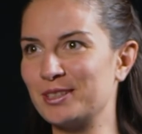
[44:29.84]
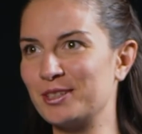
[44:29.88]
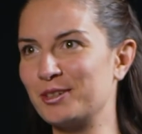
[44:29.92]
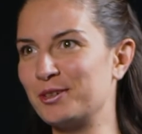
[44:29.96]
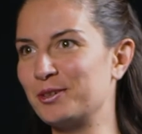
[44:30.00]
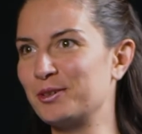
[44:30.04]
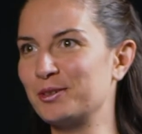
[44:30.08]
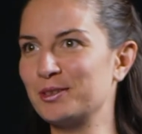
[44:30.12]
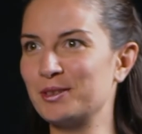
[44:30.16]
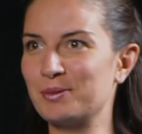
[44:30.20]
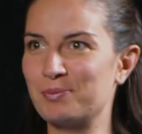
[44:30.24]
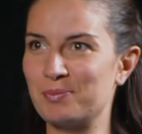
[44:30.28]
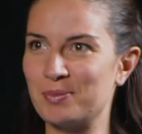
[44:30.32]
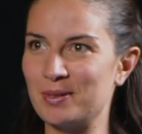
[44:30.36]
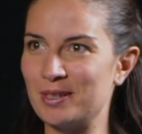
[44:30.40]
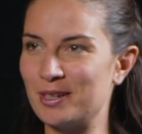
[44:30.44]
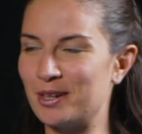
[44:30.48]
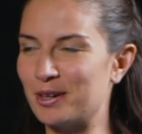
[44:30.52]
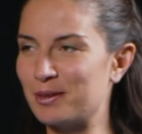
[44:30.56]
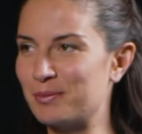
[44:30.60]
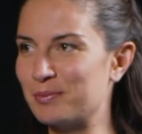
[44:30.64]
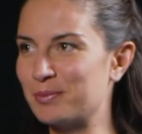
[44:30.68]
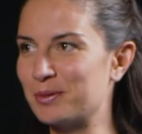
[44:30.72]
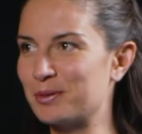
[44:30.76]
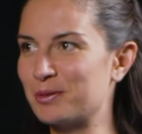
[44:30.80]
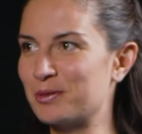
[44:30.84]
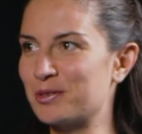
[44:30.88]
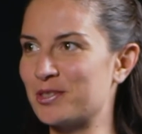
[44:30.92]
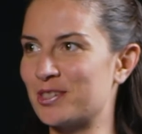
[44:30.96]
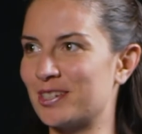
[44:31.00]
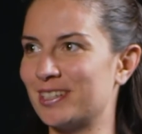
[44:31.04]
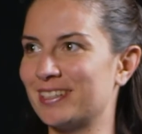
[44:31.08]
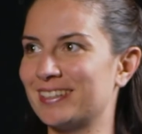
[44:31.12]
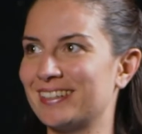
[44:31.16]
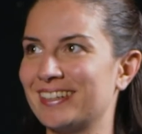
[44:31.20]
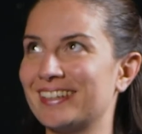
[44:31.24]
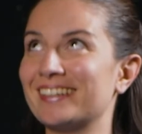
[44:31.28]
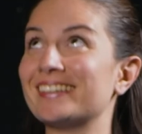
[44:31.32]
with all the PR
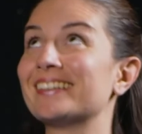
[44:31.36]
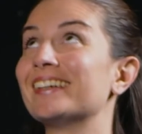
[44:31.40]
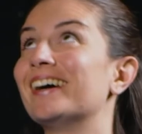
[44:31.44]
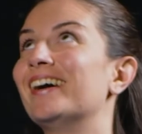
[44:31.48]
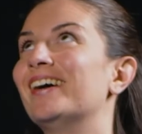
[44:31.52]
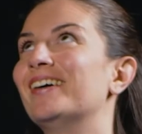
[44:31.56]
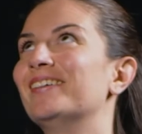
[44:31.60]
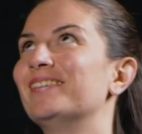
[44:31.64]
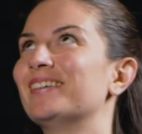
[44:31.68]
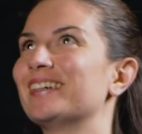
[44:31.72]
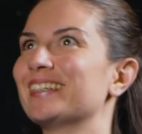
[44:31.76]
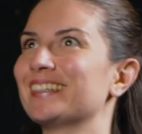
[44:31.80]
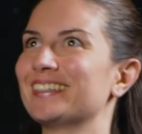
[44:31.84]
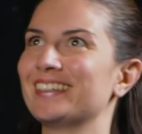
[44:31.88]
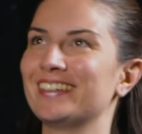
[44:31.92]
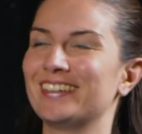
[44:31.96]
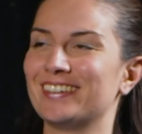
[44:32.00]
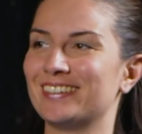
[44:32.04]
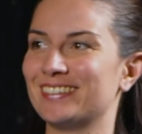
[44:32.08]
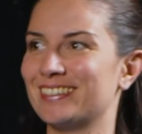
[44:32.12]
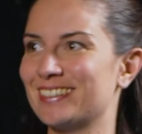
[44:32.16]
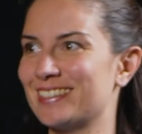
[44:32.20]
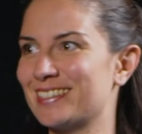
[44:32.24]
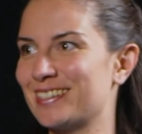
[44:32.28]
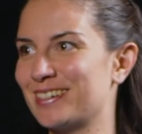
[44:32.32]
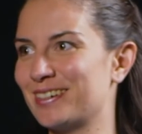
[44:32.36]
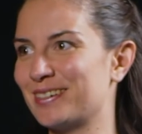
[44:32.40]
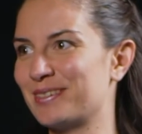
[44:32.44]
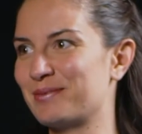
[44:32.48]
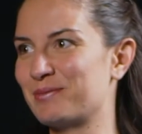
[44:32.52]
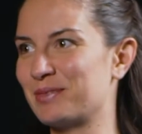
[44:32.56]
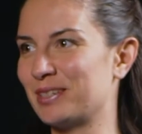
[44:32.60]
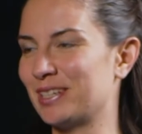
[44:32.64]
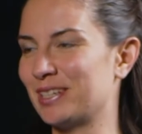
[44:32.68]
bullshit that, oh my God, it's going to be